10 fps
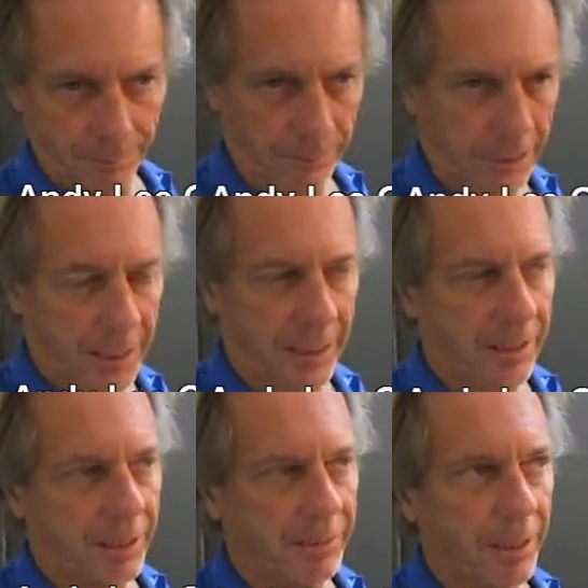
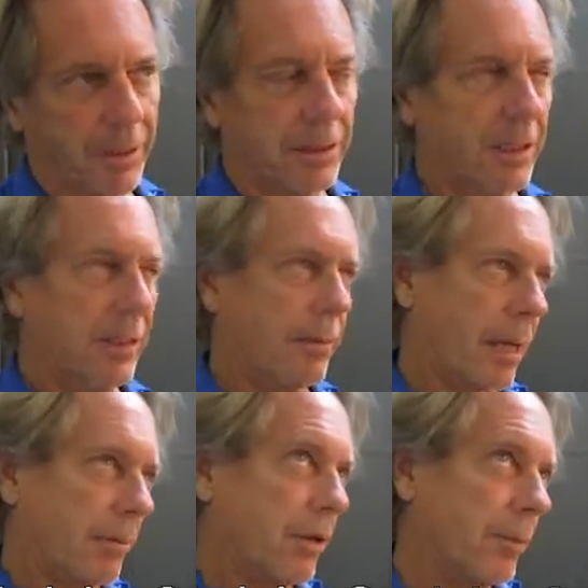Because I'm not going to tell them,
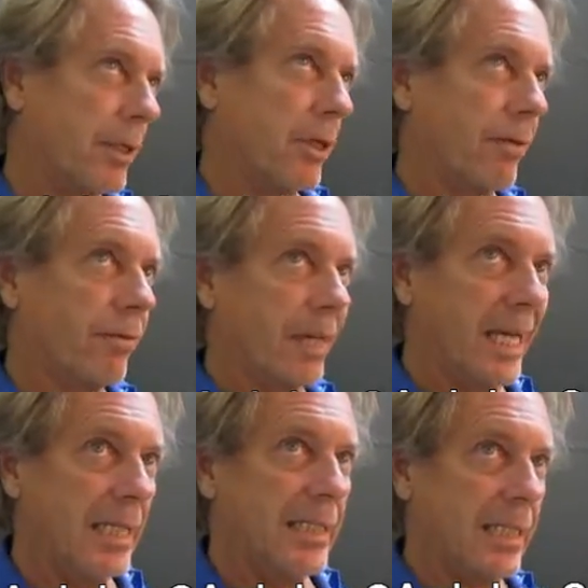I'm going to be gone for
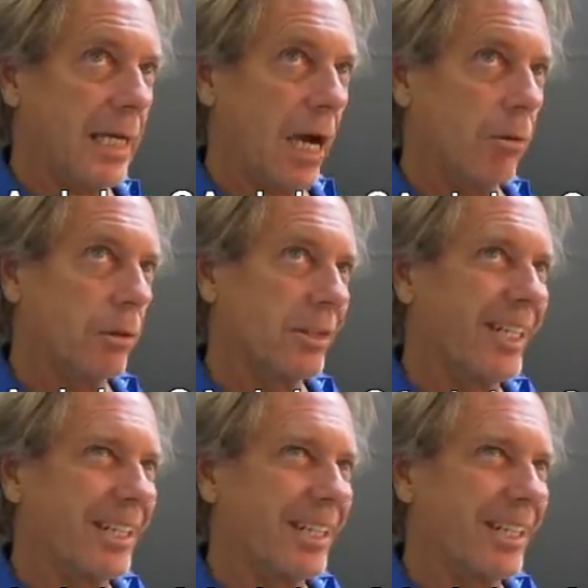18 hours